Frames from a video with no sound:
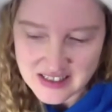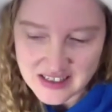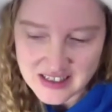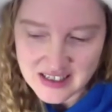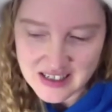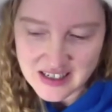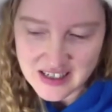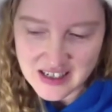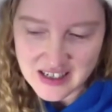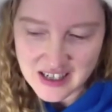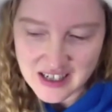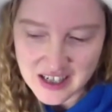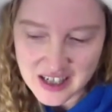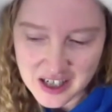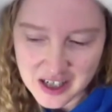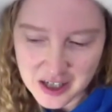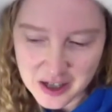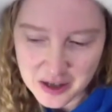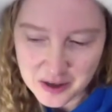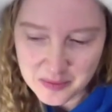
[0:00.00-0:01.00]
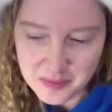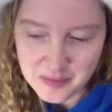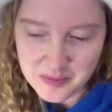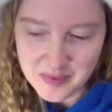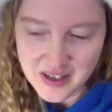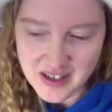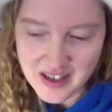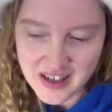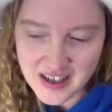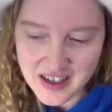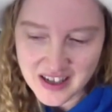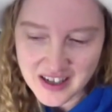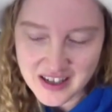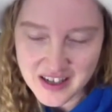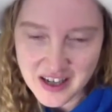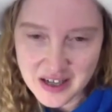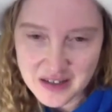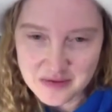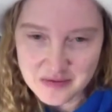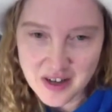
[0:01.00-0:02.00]
And
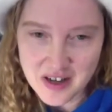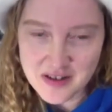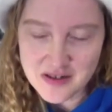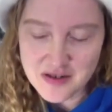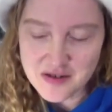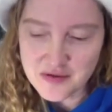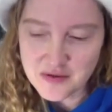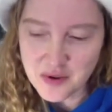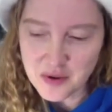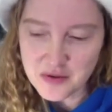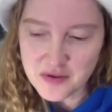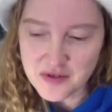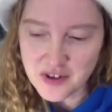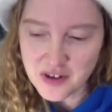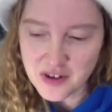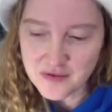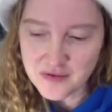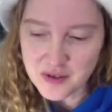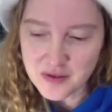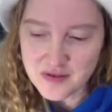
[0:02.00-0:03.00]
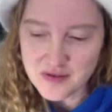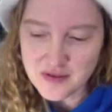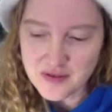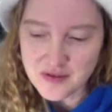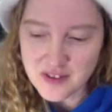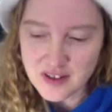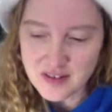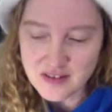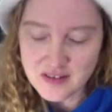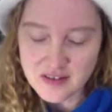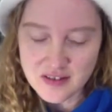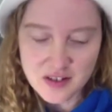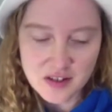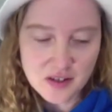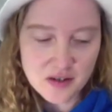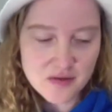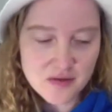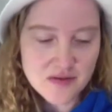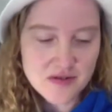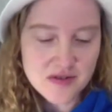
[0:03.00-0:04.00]
I just wrote stuff that, you
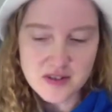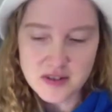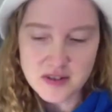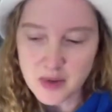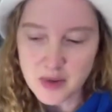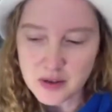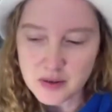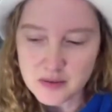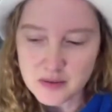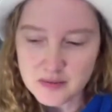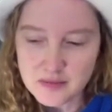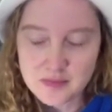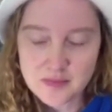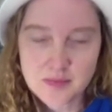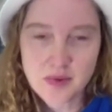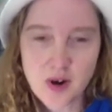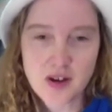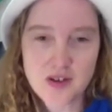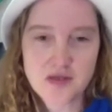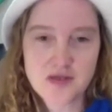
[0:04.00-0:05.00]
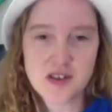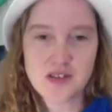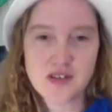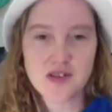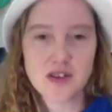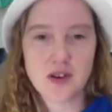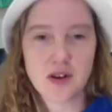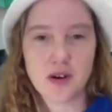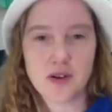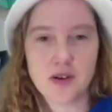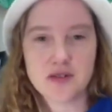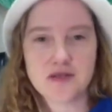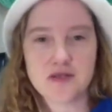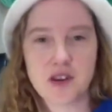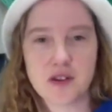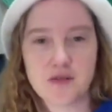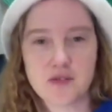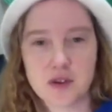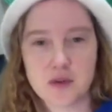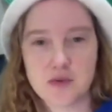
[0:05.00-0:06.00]
know, just about processing all the
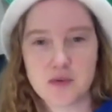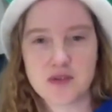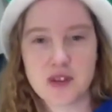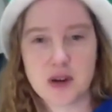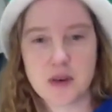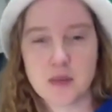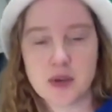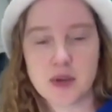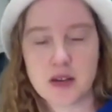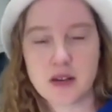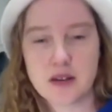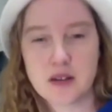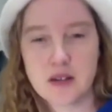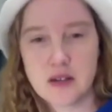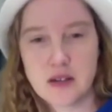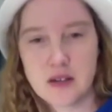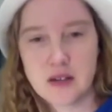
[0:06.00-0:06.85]
stuff that was coming